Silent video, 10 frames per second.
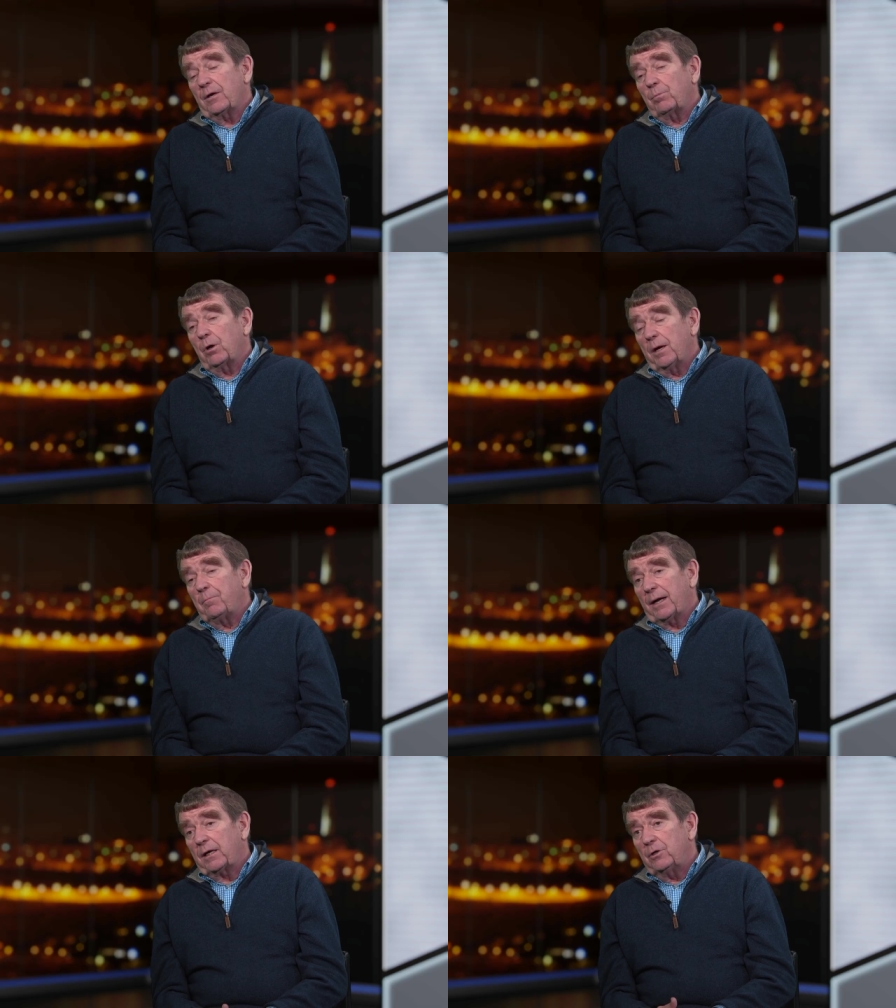that applied
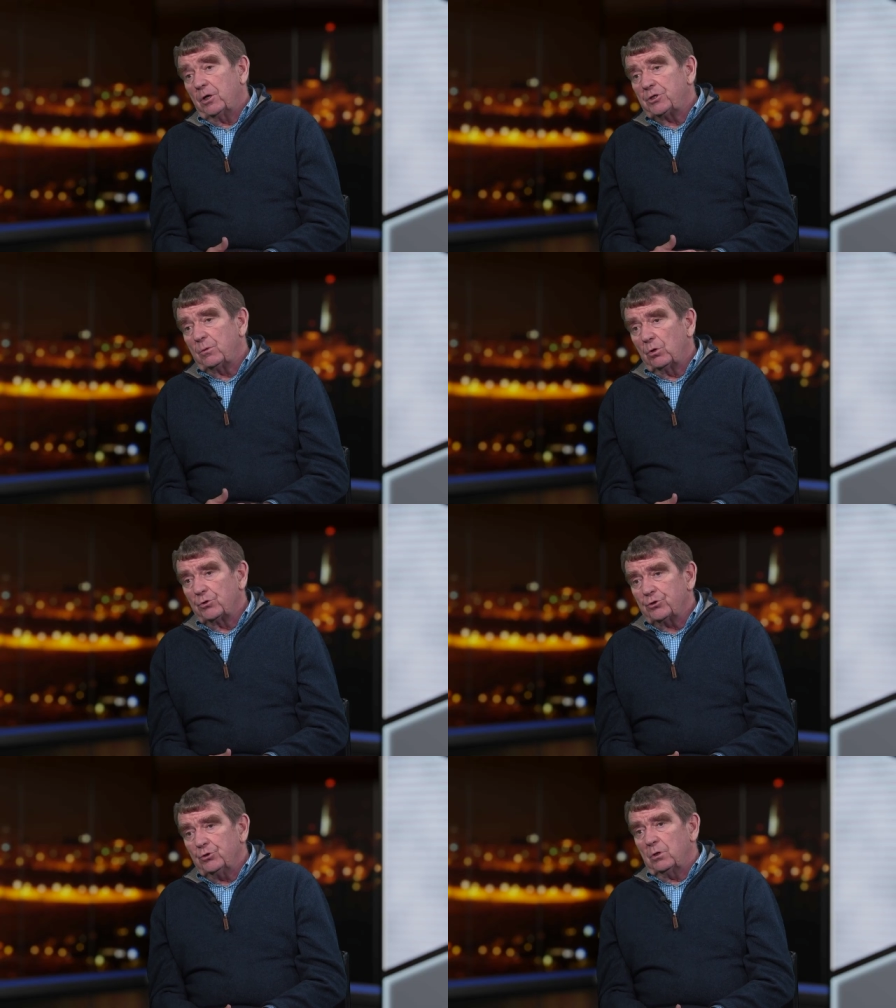back in
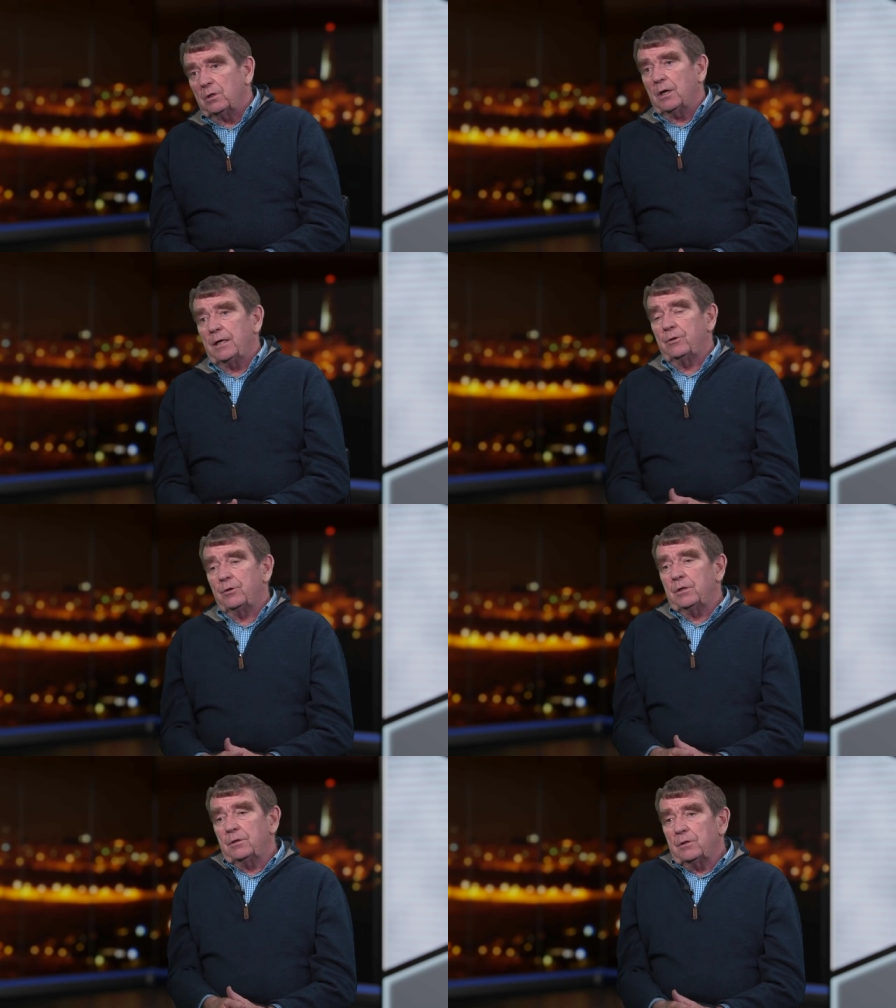91 too, and, and
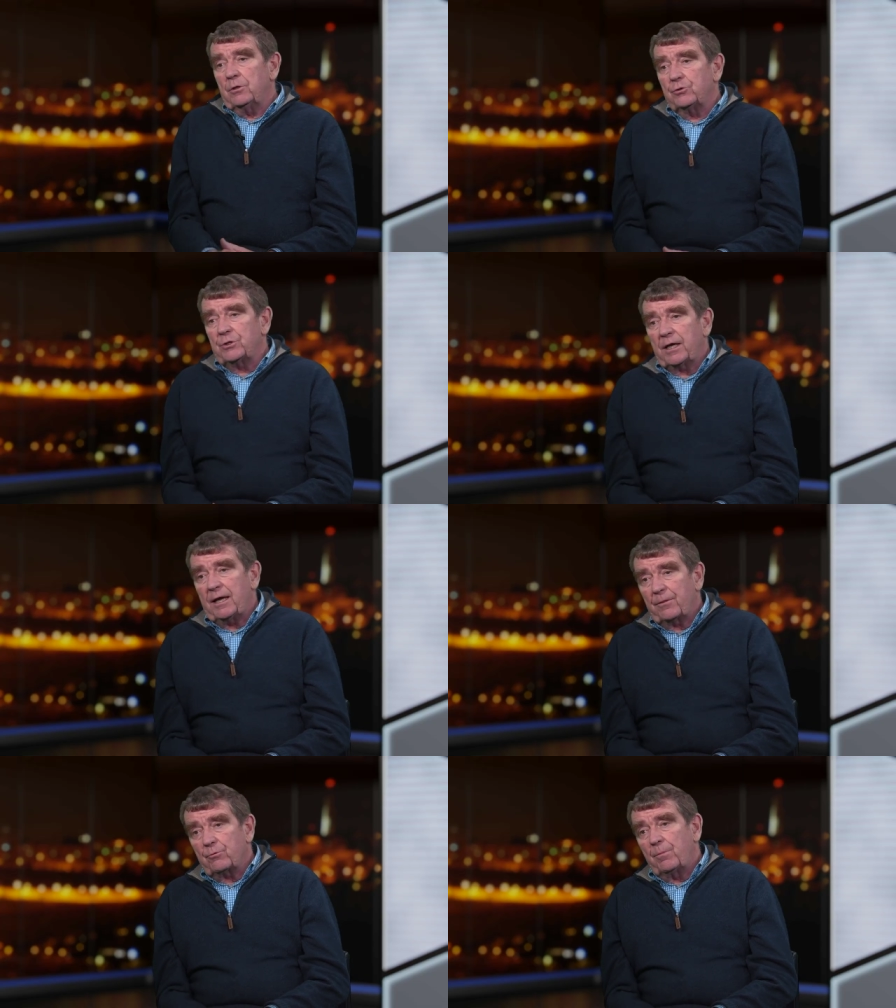the, you know,
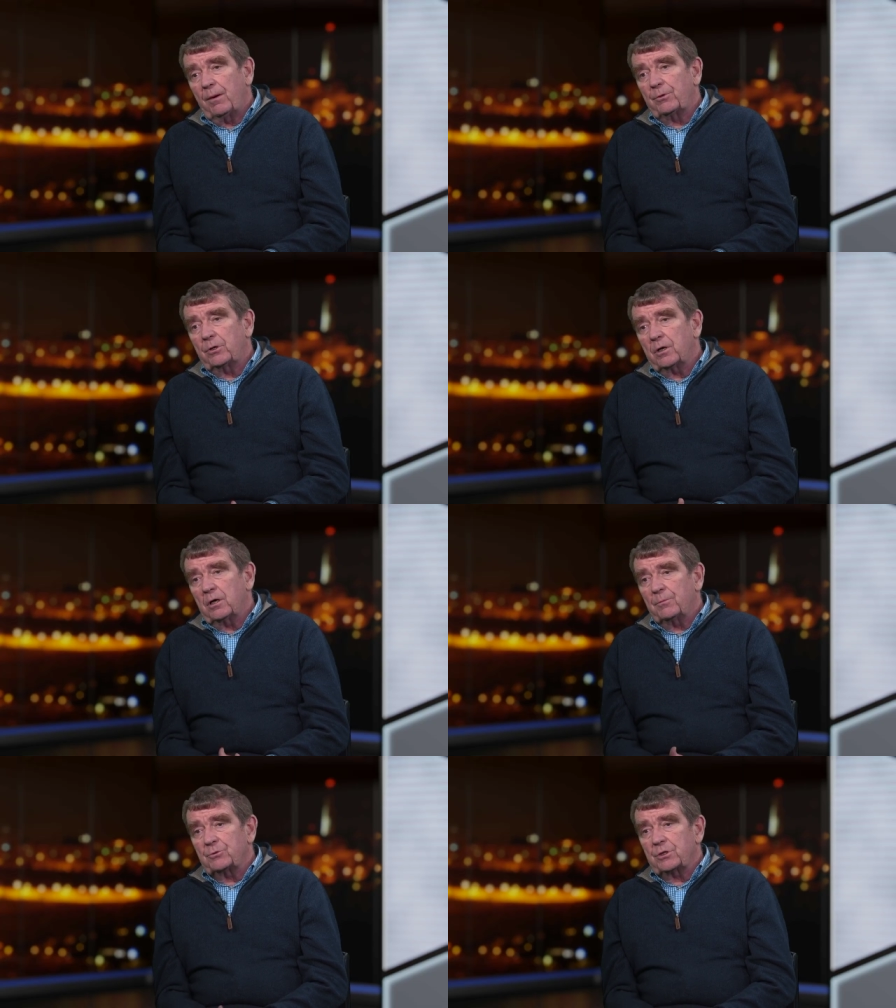taking out the Republican
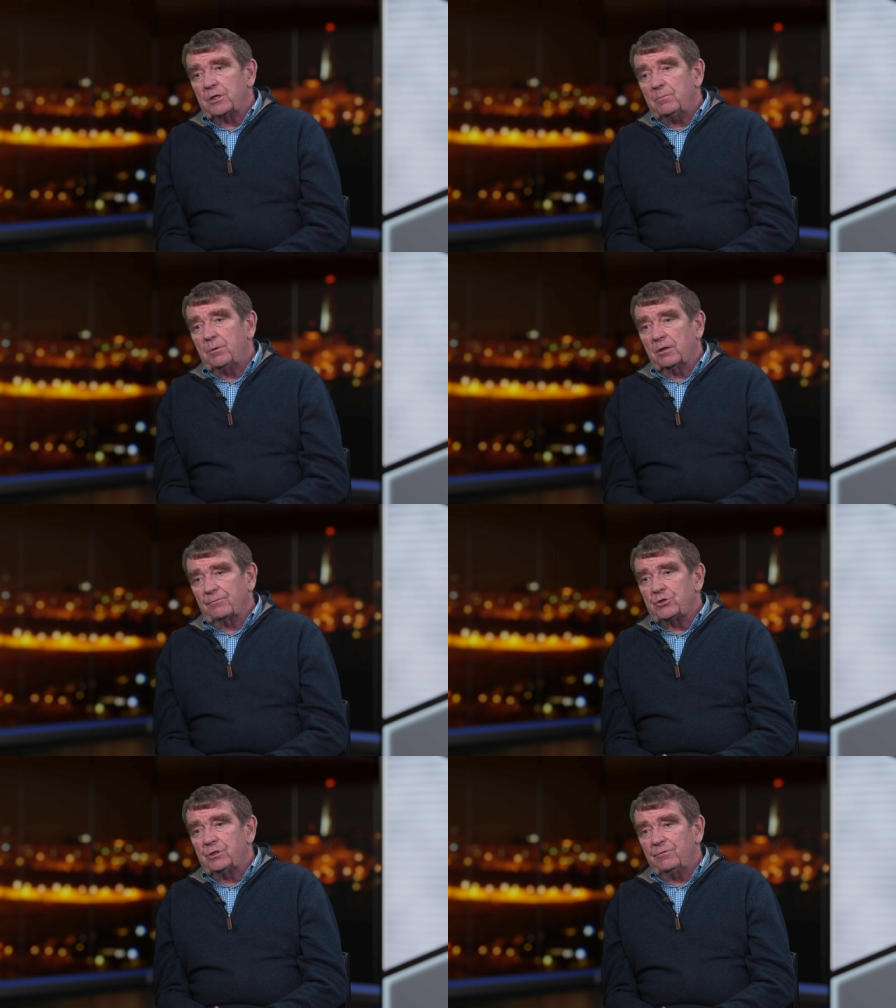Guard was a key part of
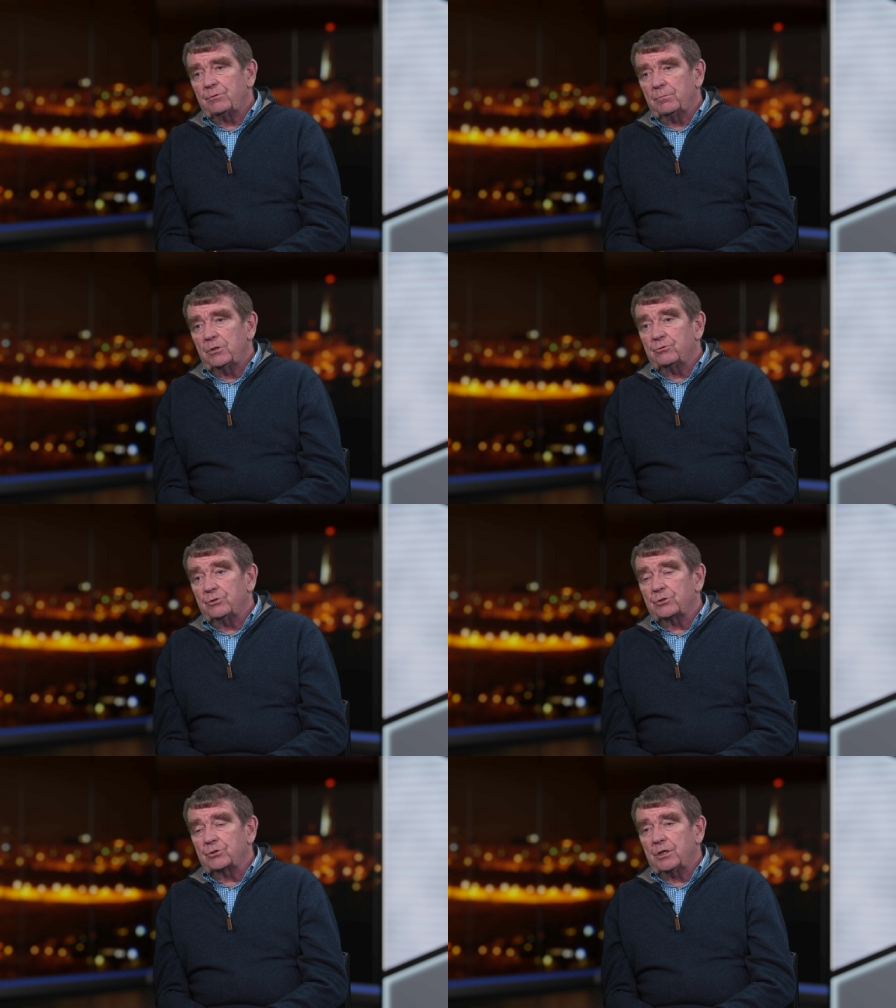achieving military
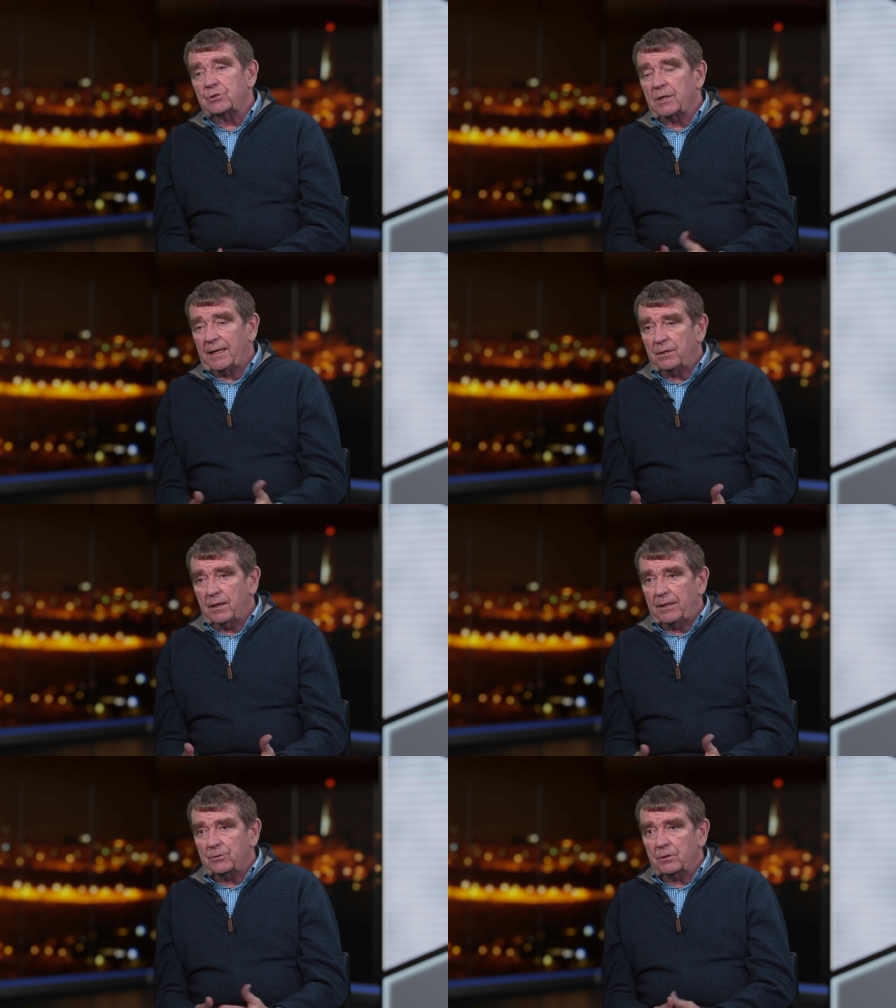success, land,
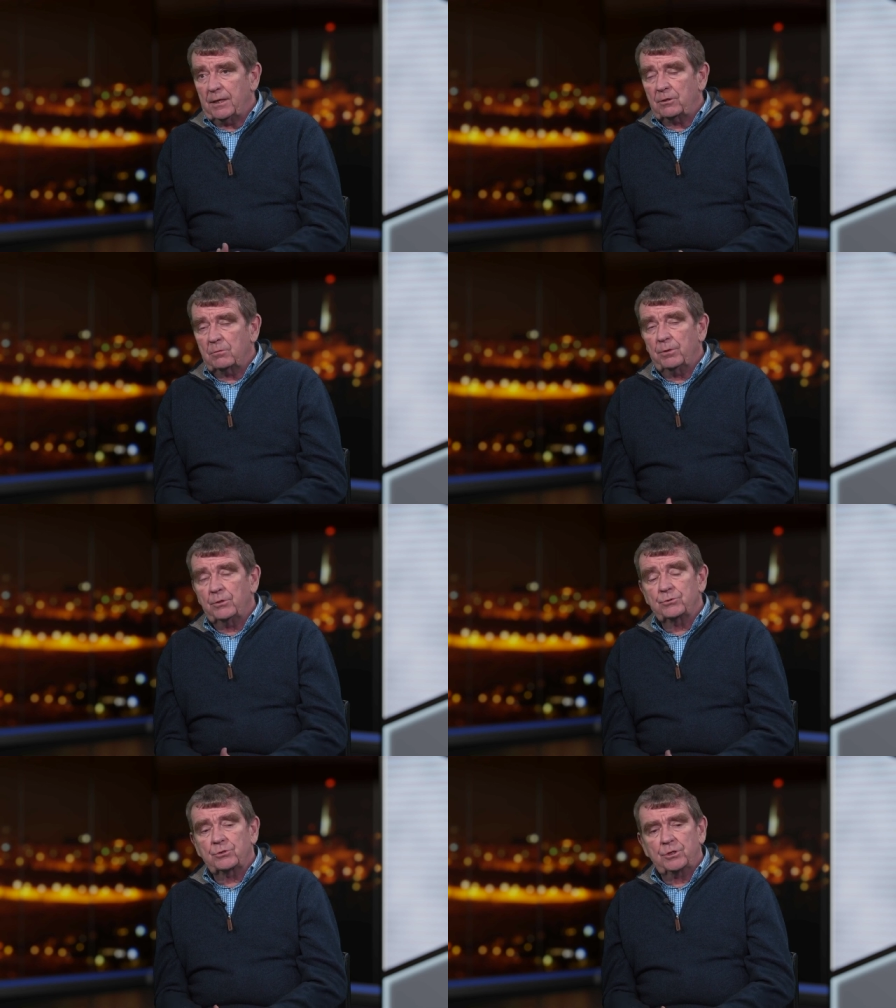land, land
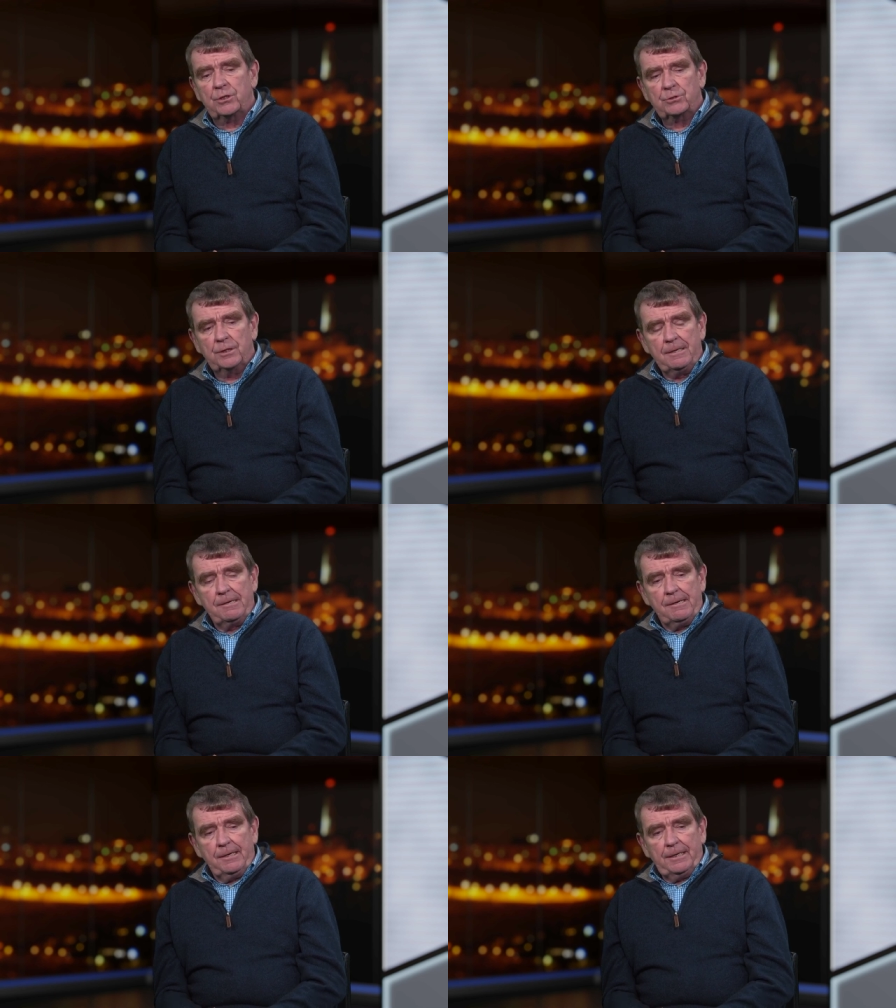component success.
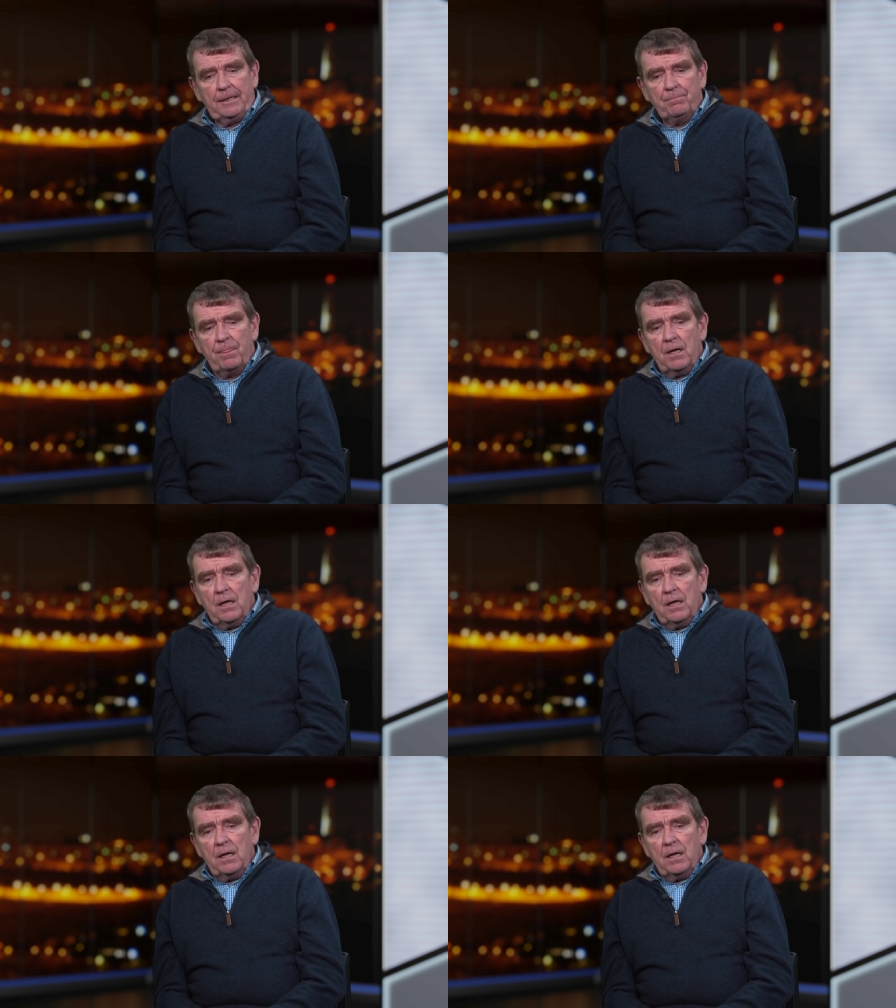Um,